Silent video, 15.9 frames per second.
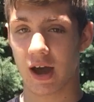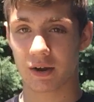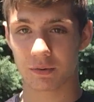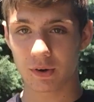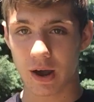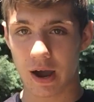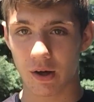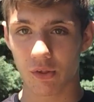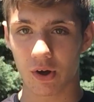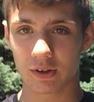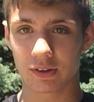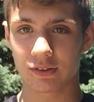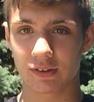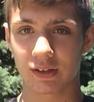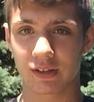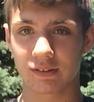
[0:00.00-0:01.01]
I don't know how long
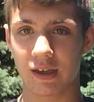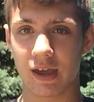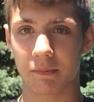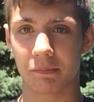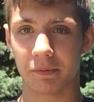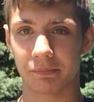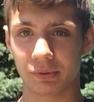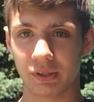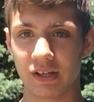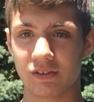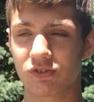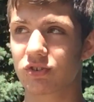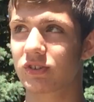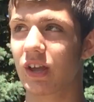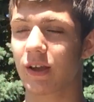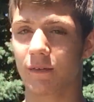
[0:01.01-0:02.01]
this is going to take, but
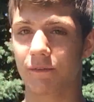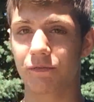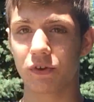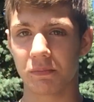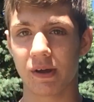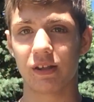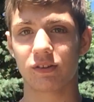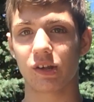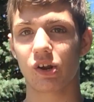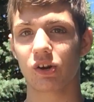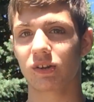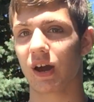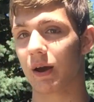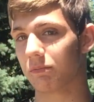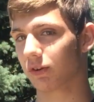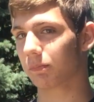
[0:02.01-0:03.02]
please just take a few minutes of your
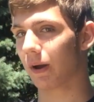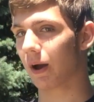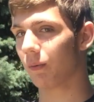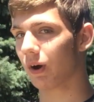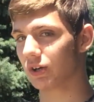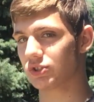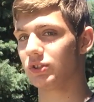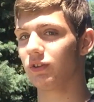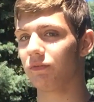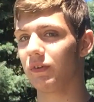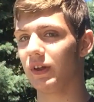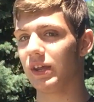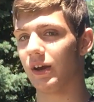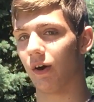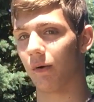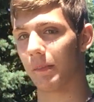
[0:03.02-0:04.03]
time just by watching this
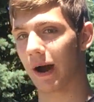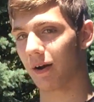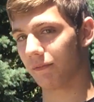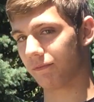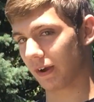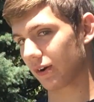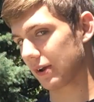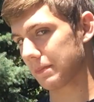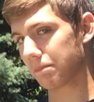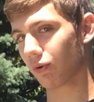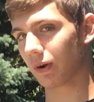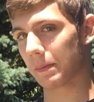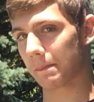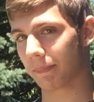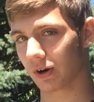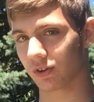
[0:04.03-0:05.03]
video about a very
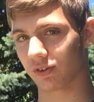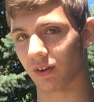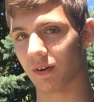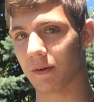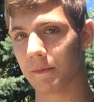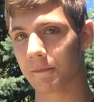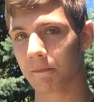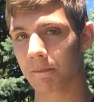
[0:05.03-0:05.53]
important person.